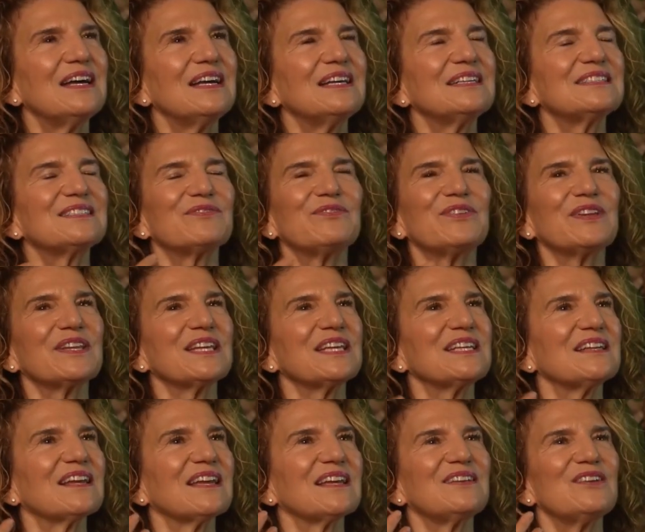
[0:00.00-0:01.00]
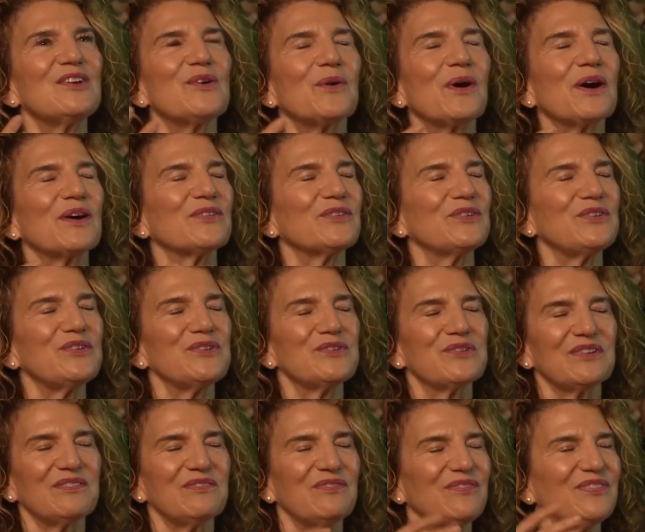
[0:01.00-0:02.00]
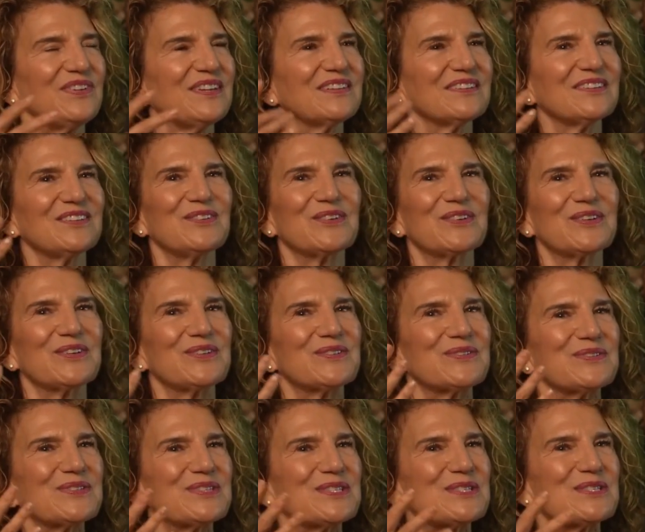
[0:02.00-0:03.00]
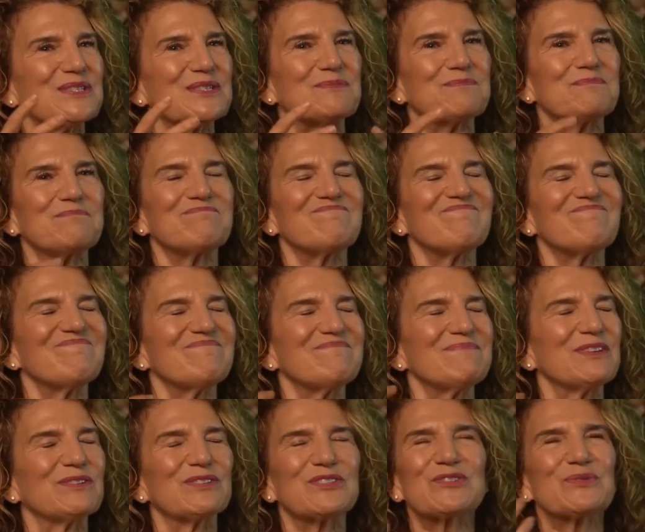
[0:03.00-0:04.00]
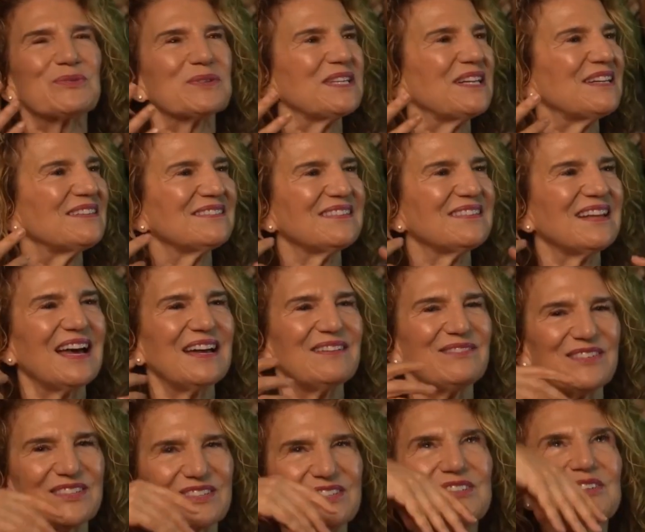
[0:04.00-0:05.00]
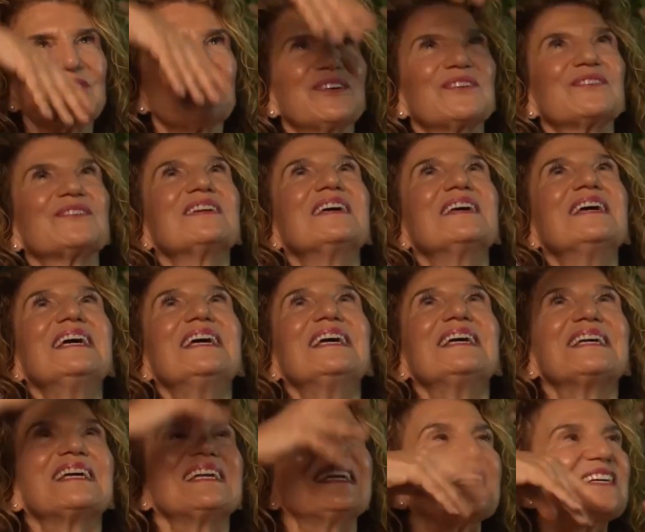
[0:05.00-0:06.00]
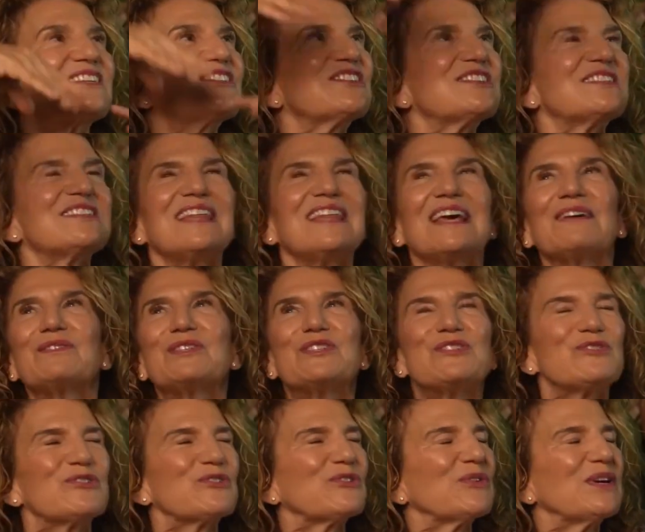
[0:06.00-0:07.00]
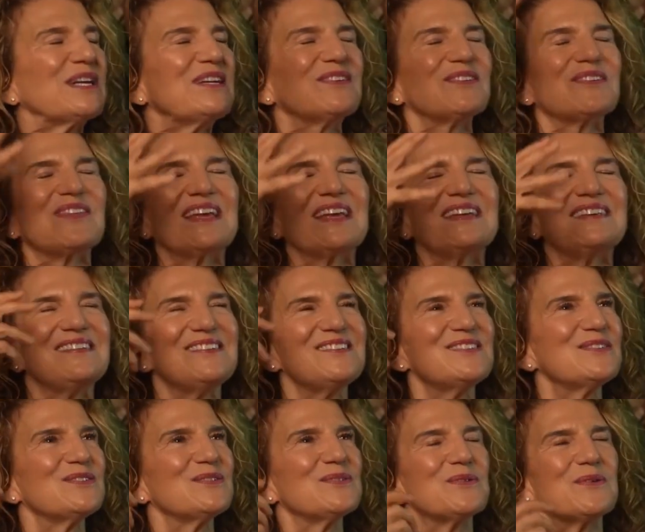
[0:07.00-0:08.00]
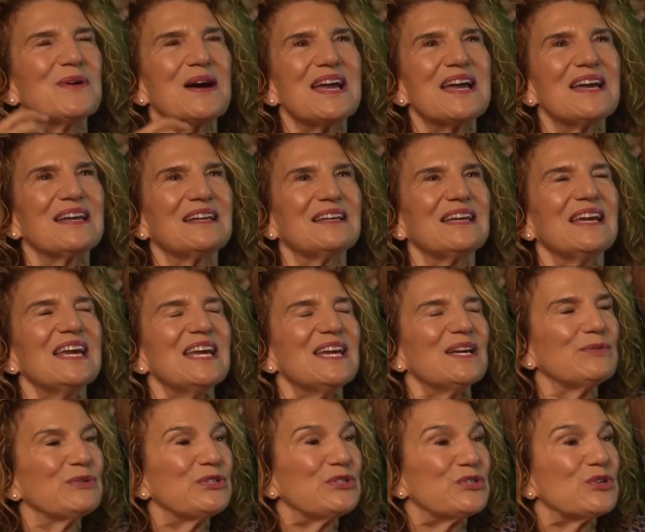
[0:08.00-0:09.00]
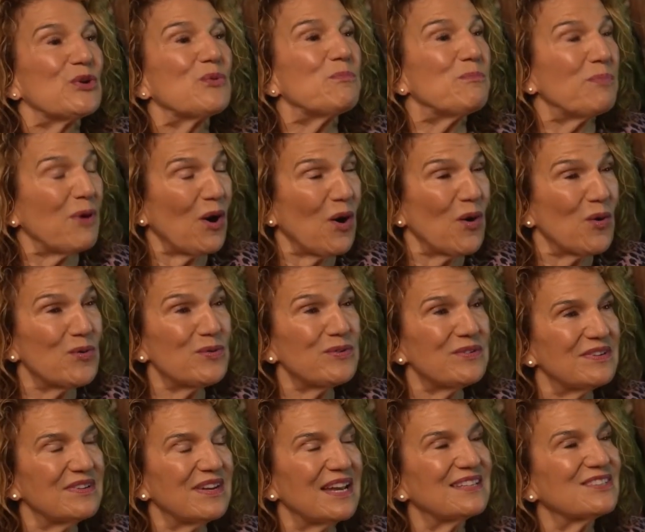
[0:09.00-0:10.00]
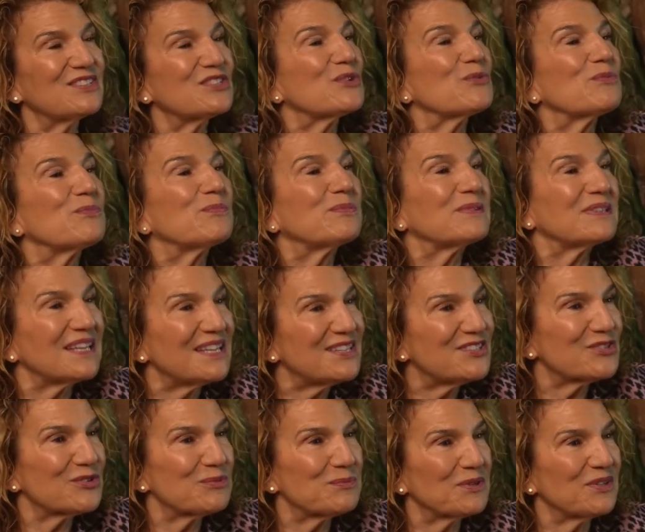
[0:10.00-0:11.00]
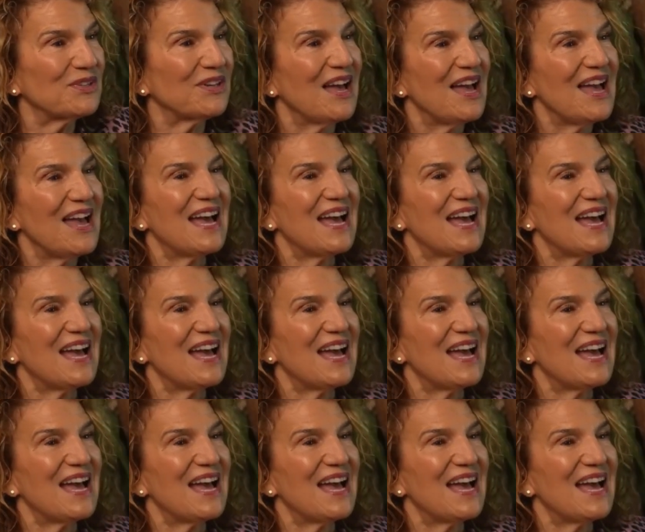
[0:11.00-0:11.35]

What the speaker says: Is a feeling like no other. You can feel your own spiritual aliveness, your own connection to that which is greater than you. And it was so potent and so pleasurable.